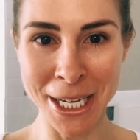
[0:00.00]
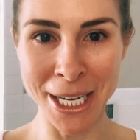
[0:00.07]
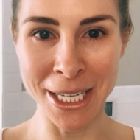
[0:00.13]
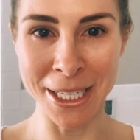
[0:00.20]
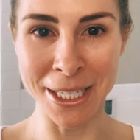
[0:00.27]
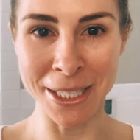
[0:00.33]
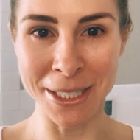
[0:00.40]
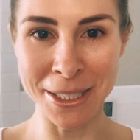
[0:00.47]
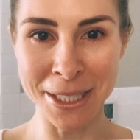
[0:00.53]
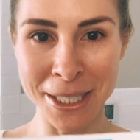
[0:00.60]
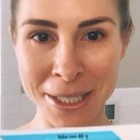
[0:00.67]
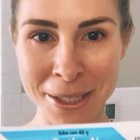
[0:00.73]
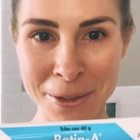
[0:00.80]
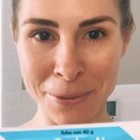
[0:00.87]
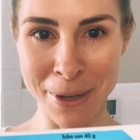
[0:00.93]
is
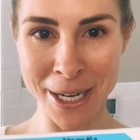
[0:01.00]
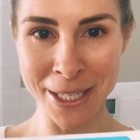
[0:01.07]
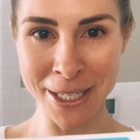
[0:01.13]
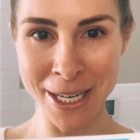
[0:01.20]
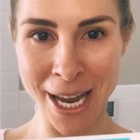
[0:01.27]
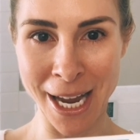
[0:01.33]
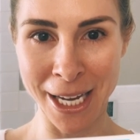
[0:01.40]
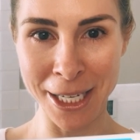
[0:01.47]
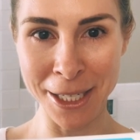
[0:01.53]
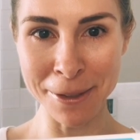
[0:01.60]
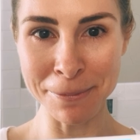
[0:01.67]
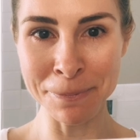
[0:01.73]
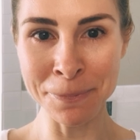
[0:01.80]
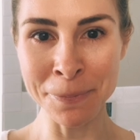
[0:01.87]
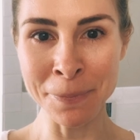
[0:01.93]
Retin
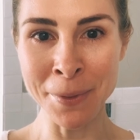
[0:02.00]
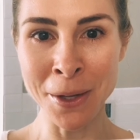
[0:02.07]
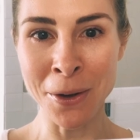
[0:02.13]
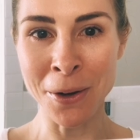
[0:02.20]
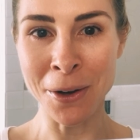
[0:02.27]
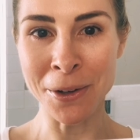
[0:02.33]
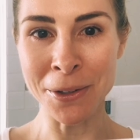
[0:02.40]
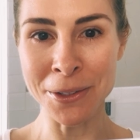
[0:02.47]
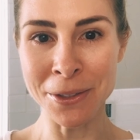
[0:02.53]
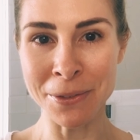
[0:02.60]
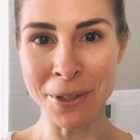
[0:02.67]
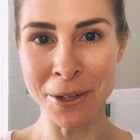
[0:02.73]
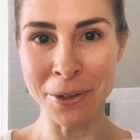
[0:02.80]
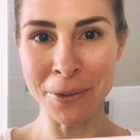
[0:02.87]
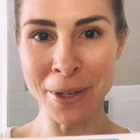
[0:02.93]
A, also
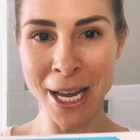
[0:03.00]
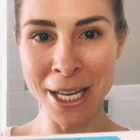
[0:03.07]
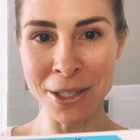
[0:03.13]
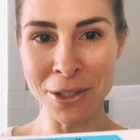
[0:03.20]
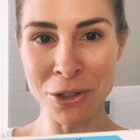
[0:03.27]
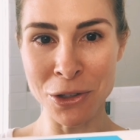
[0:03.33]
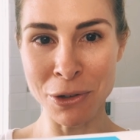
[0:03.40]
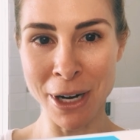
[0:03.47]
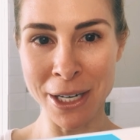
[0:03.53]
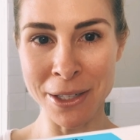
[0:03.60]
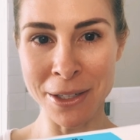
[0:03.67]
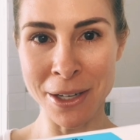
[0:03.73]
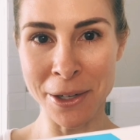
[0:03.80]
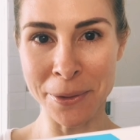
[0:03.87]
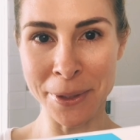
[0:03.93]
known as
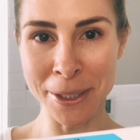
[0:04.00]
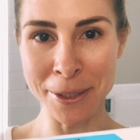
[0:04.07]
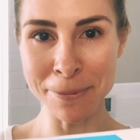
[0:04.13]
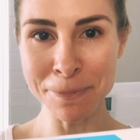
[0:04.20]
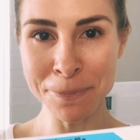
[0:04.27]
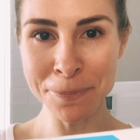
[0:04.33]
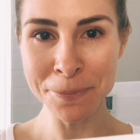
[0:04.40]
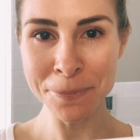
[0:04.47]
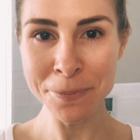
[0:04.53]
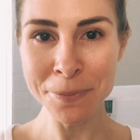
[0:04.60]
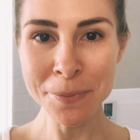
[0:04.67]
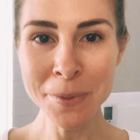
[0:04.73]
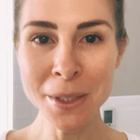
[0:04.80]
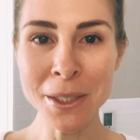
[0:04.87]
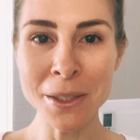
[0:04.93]
tretinoin.
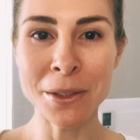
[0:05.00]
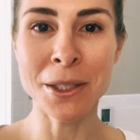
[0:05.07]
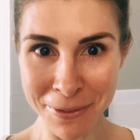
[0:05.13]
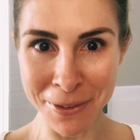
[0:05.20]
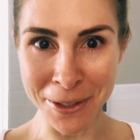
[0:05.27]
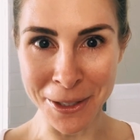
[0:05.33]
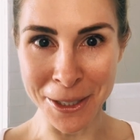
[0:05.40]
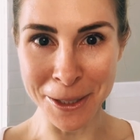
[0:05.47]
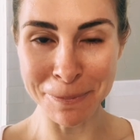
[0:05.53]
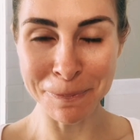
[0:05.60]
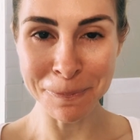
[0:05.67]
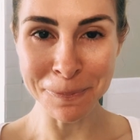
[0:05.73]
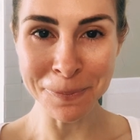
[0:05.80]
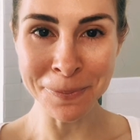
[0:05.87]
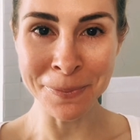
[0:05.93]
First of
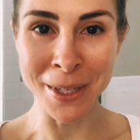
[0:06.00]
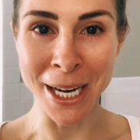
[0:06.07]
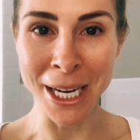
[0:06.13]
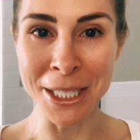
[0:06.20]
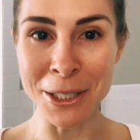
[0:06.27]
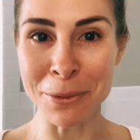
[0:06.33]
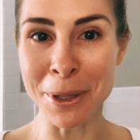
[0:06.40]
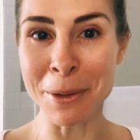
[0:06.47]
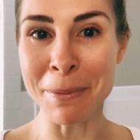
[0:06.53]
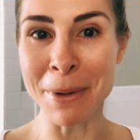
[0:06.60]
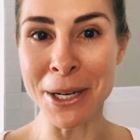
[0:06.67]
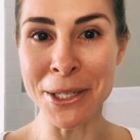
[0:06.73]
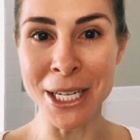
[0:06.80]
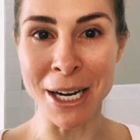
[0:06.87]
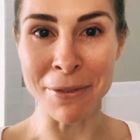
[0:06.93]
all, I just want to
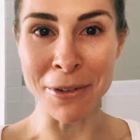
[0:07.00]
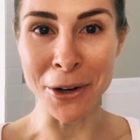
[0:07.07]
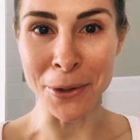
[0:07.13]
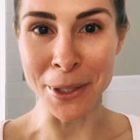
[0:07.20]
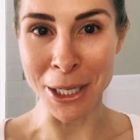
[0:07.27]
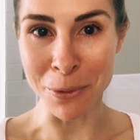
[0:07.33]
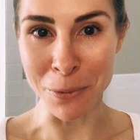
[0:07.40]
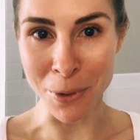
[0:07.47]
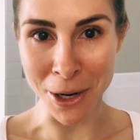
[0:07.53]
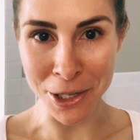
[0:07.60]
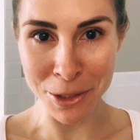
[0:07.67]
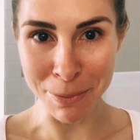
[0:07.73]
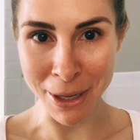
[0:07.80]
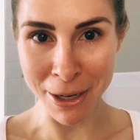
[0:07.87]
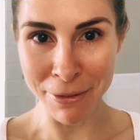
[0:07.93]
mention I've already
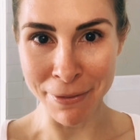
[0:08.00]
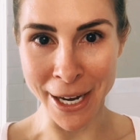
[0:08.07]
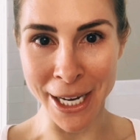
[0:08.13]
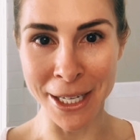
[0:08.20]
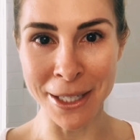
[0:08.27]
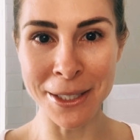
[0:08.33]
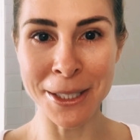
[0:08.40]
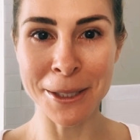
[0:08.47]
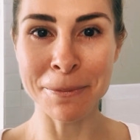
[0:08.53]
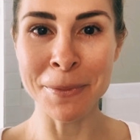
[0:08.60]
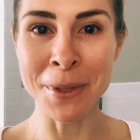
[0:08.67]
washed my face.